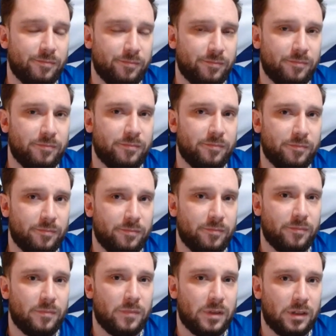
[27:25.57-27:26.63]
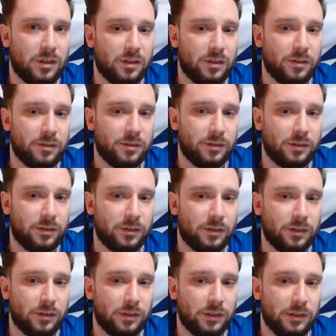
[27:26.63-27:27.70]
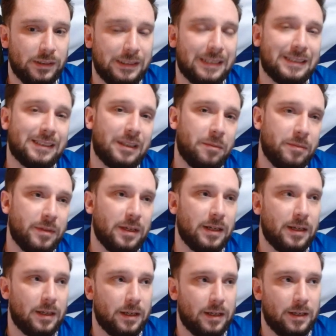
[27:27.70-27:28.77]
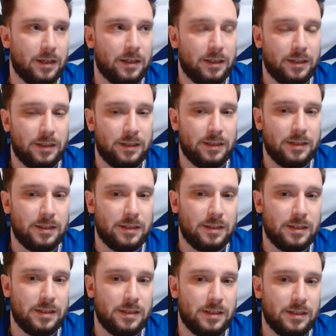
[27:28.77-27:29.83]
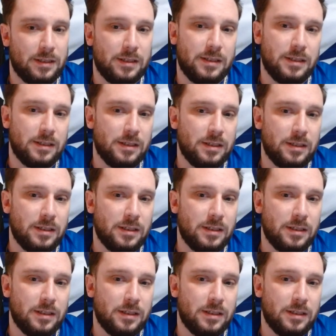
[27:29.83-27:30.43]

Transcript: No words are spoken by the person on screen.